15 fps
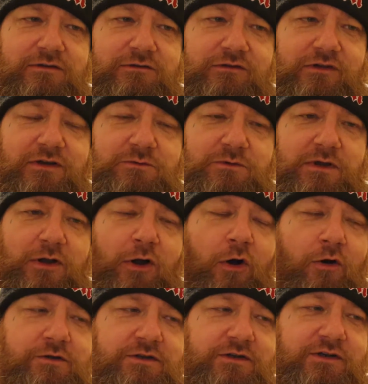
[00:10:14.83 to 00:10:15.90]
So,
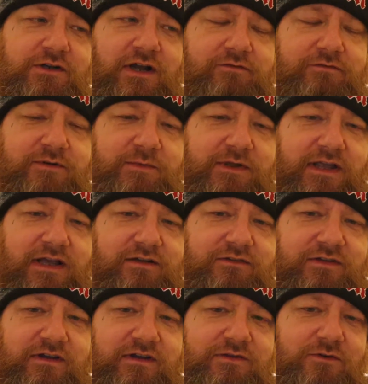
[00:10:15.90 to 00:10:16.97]
are you going to go for the McKellar
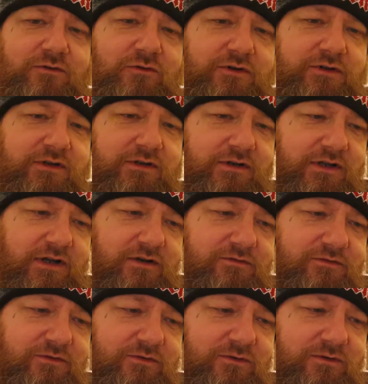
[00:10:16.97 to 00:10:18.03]
stuff, or are you going to go
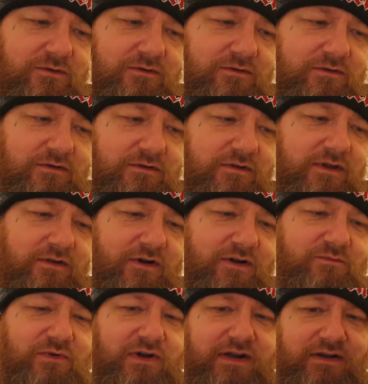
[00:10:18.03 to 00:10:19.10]
for their
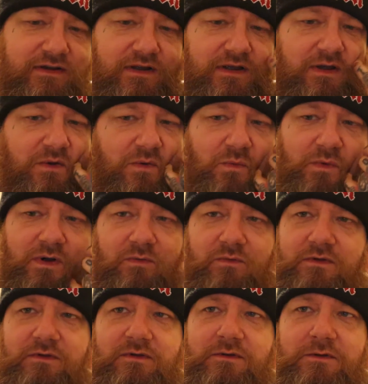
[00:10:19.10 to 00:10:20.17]
own brand? Well,
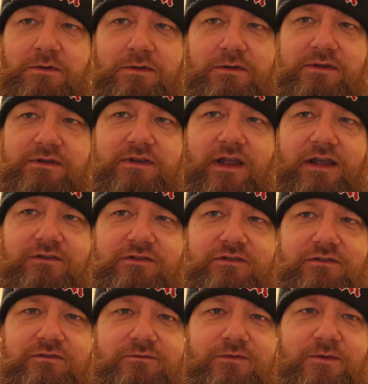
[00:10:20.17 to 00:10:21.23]

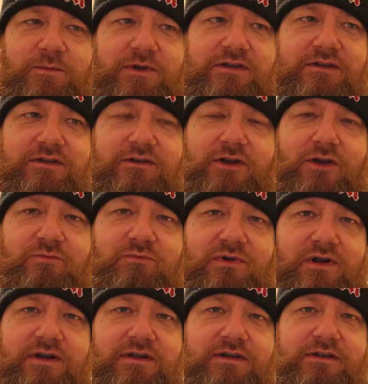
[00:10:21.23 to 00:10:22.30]
that's, for me, is a
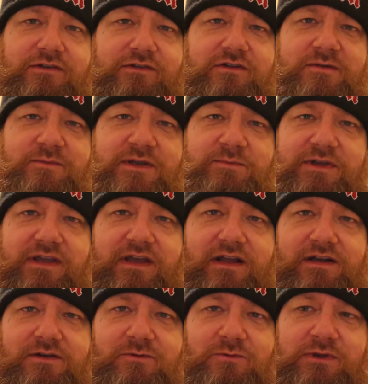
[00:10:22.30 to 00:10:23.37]
no-brainer. It's going to be
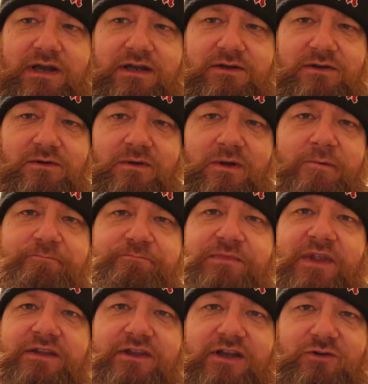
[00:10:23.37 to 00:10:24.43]
McKellar all day long.
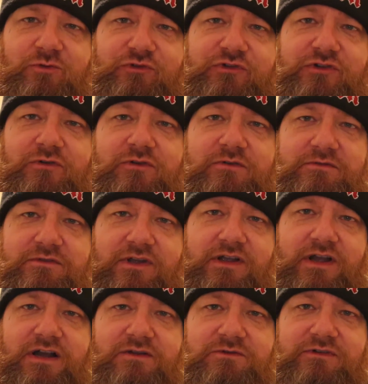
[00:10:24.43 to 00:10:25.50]
They also do the
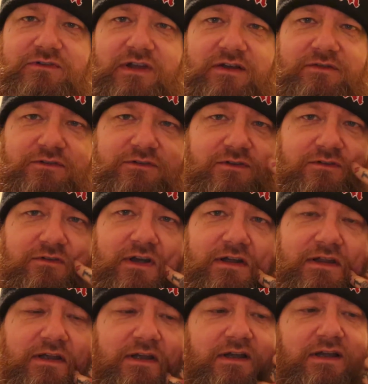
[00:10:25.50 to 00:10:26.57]
Kona stuff, as I
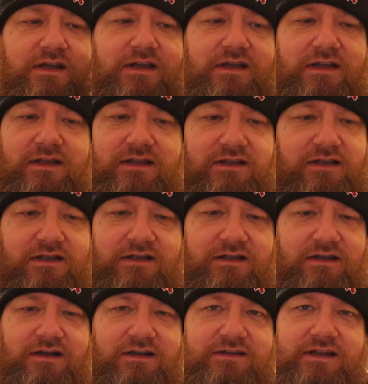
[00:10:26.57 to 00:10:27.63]
say.
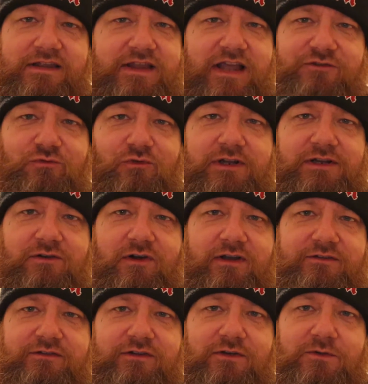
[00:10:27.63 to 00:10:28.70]
That's really
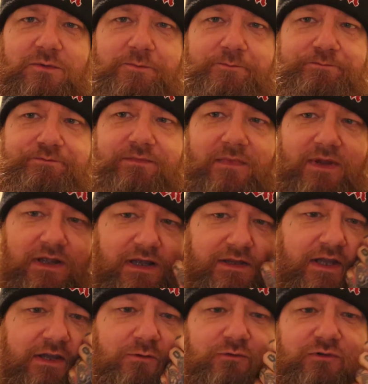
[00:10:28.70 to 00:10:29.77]
nice, too.
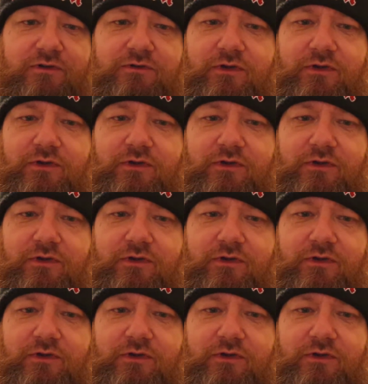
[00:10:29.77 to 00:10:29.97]
And they also